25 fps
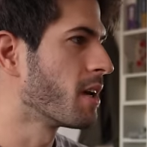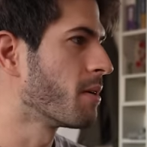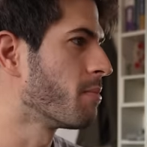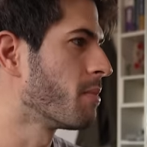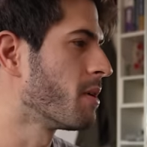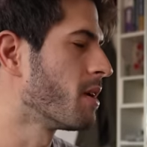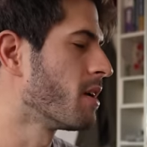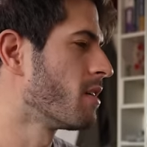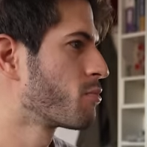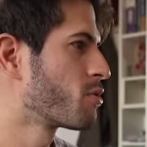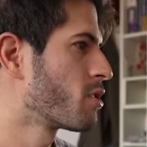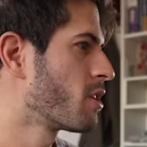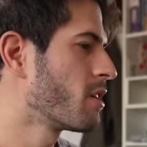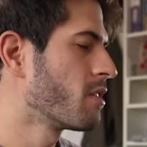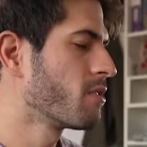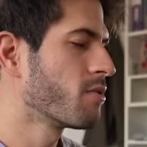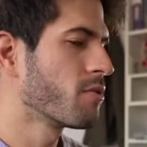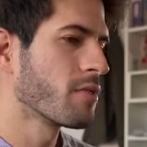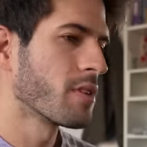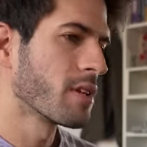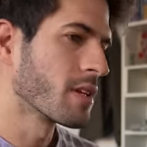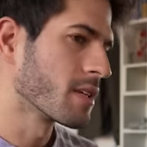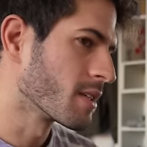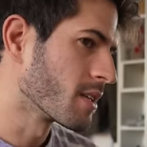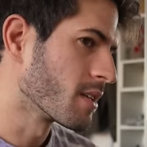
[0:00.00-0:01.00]
but I'm trying to do
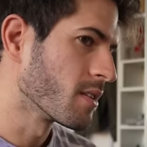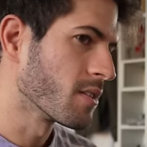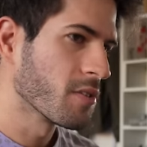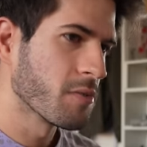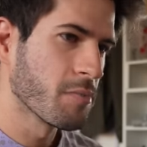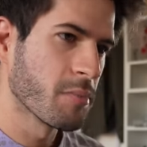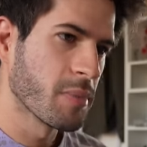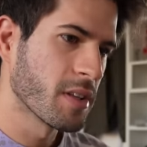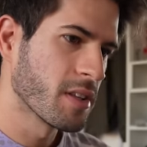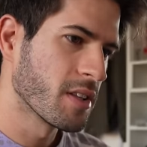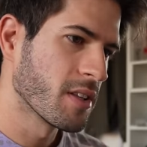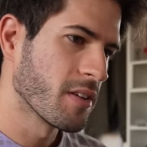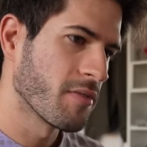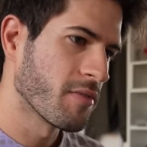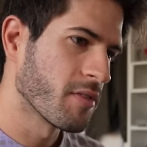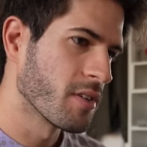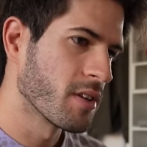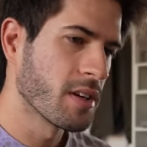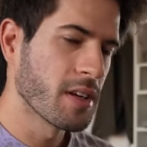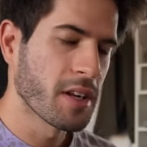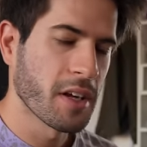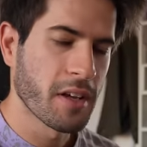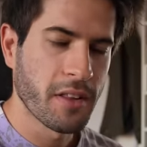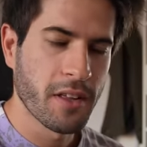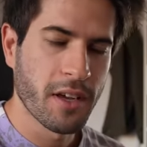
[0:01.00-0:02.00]
things a little bit
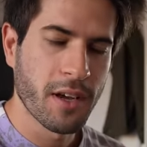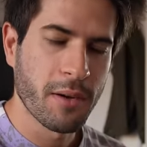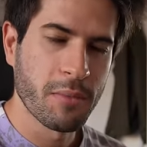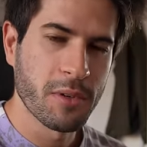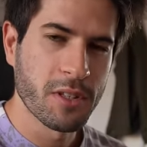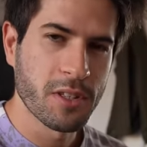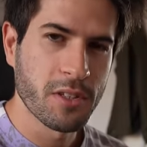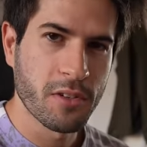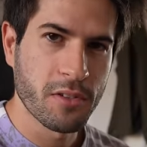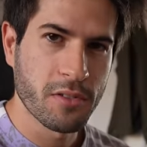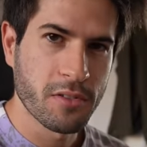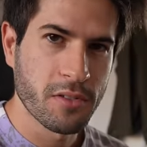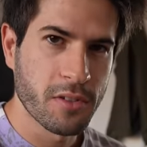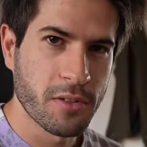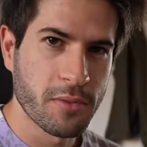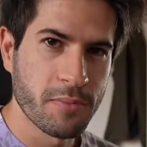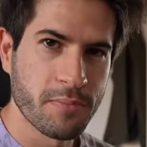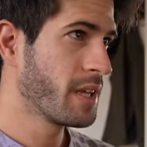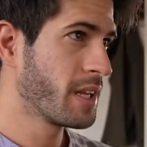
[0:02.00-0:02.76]
different now that I'm a doctor.